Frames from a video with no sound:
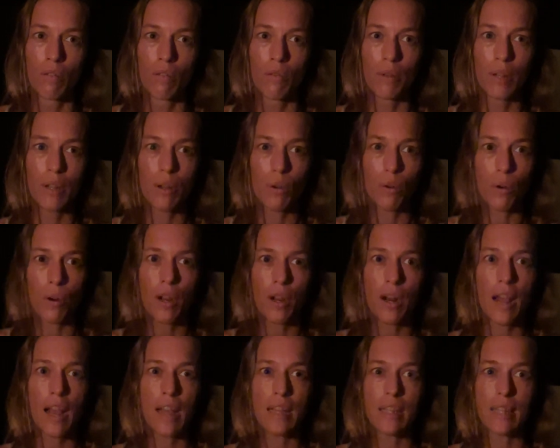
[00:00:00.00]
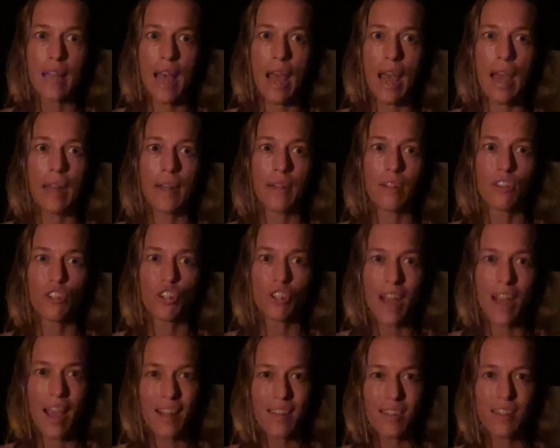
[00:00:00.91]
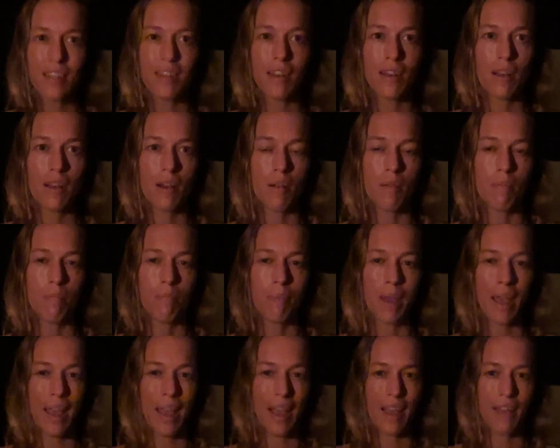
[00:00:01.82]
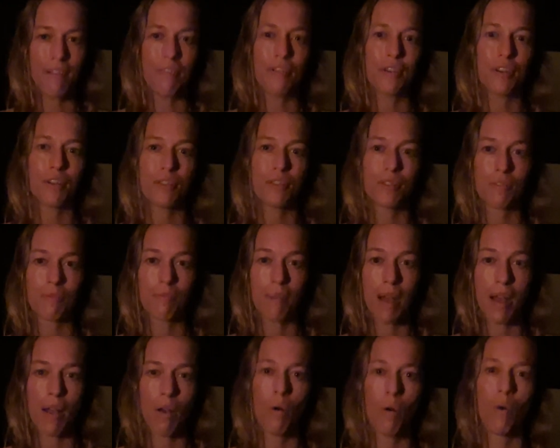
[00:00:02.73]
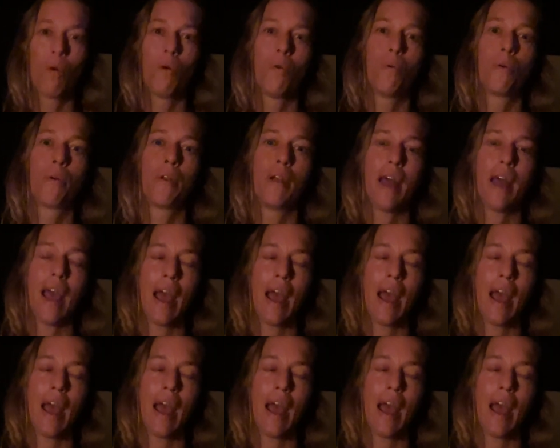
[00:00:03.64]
reorganize and shed some behaviors of my own